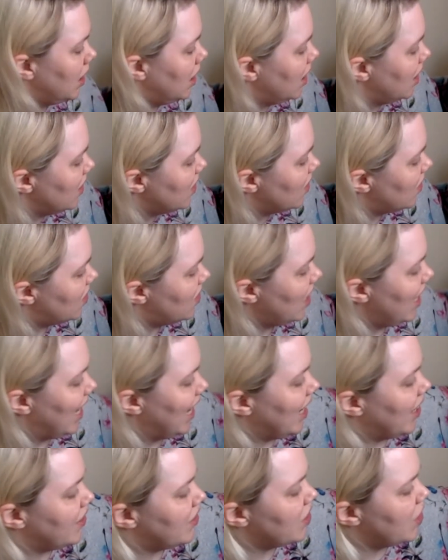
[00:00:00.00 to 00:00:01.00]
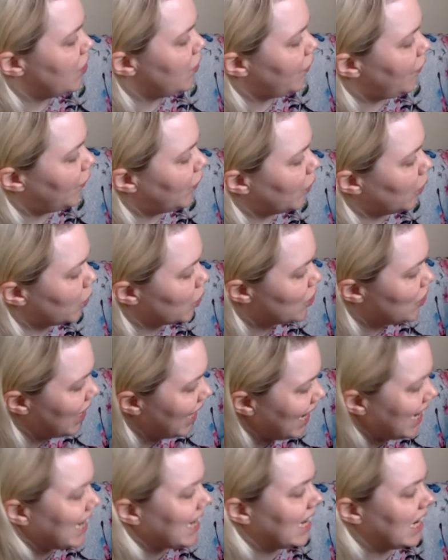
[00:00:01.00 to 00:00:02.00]
6 and
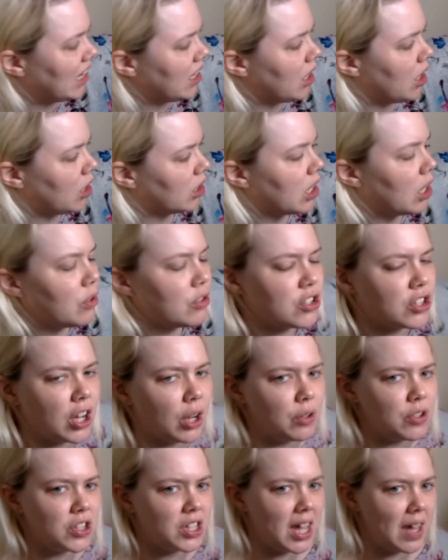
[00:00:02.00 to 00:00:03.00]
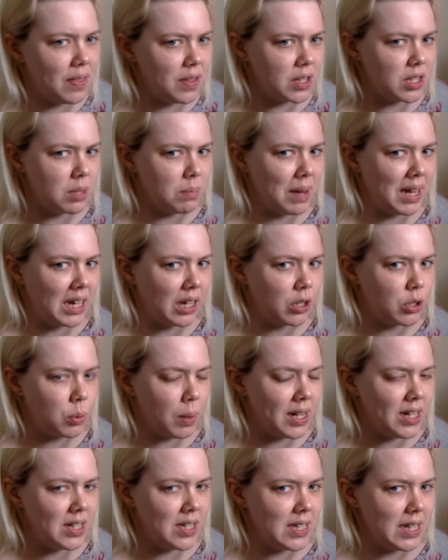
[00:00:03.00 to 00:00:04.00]
14 are going to go together to make
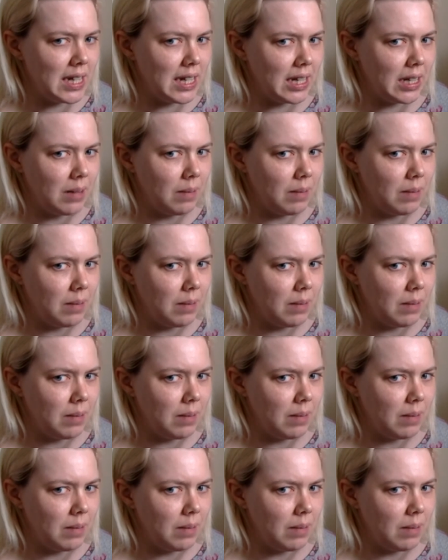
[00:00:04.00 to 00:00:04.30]
20.